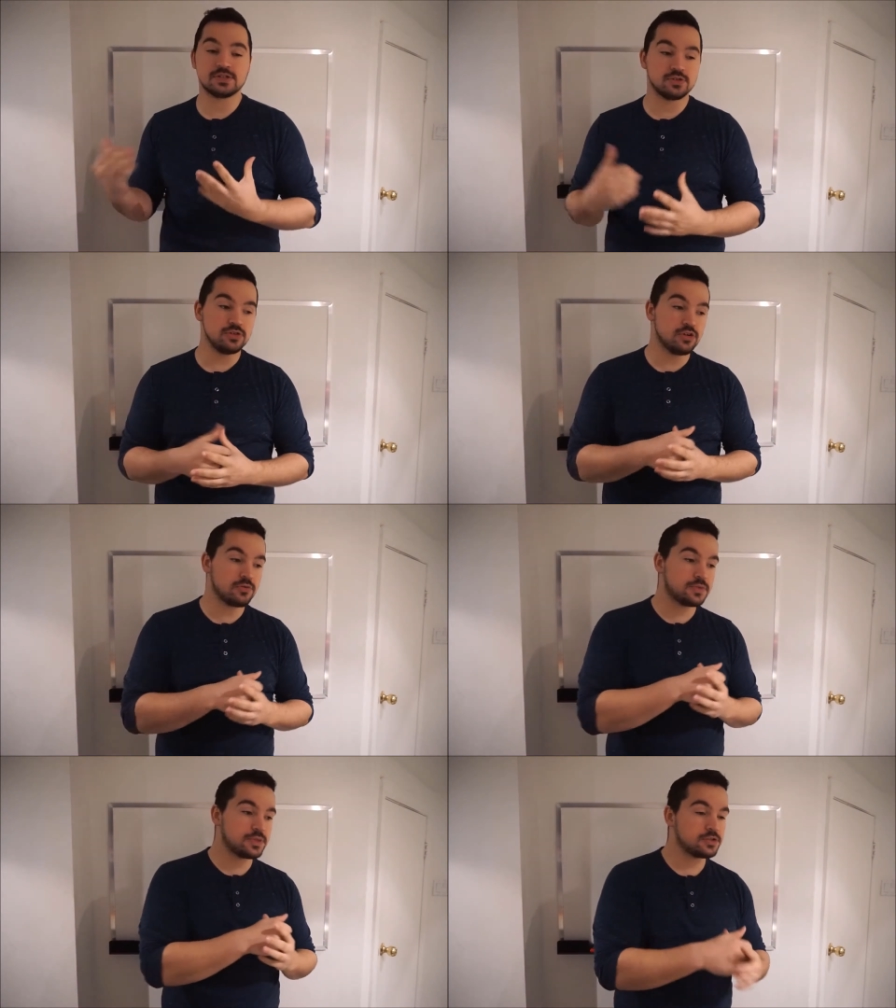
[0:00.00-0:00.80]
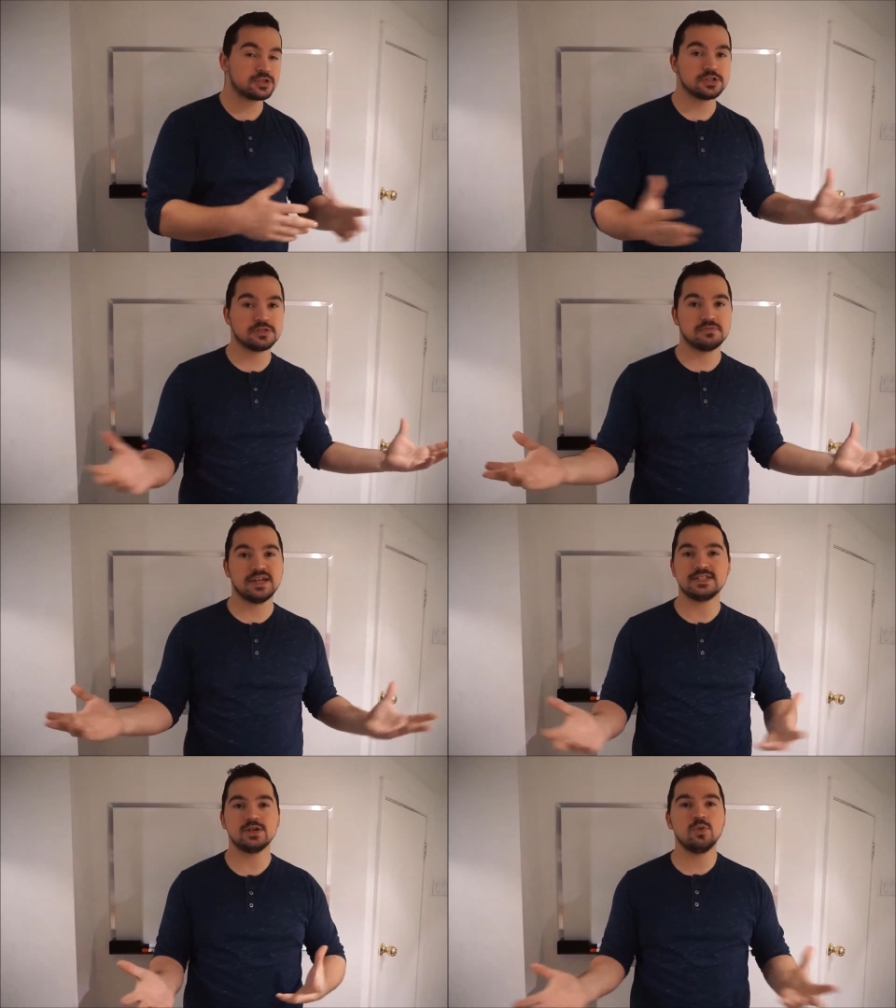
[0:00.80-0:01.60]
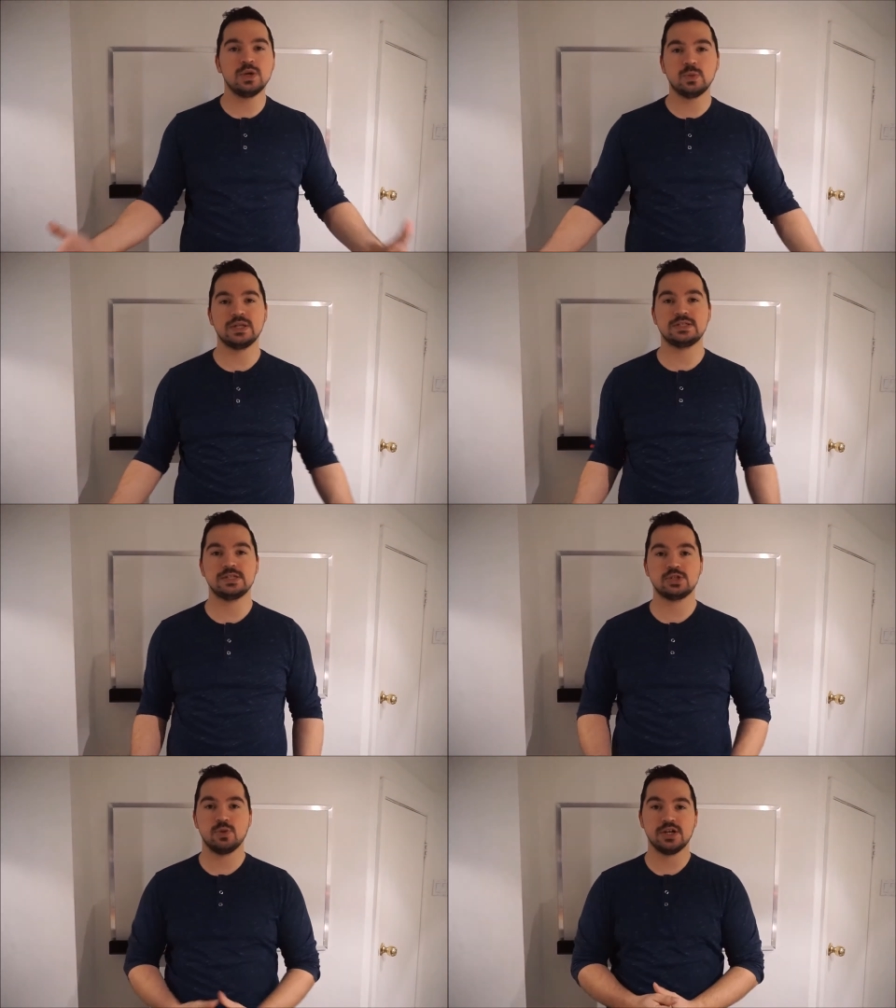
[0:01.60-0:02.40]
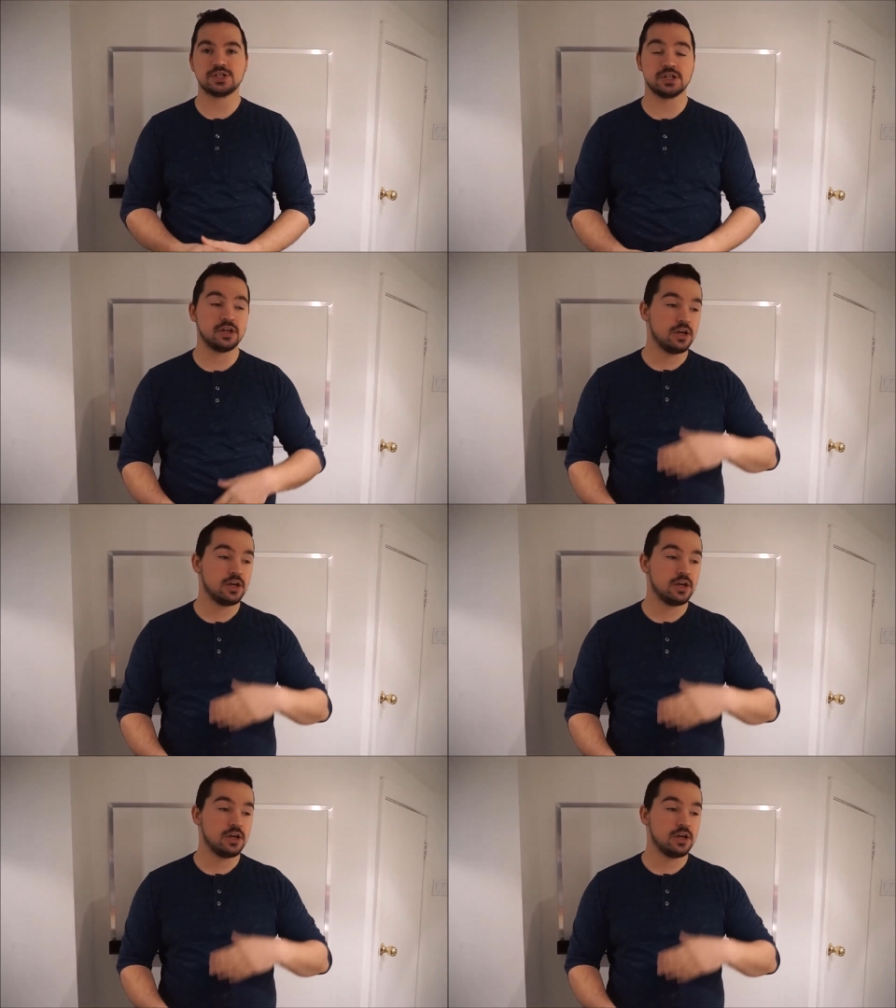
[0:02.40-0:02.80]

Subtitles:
So, it's a win-win situation.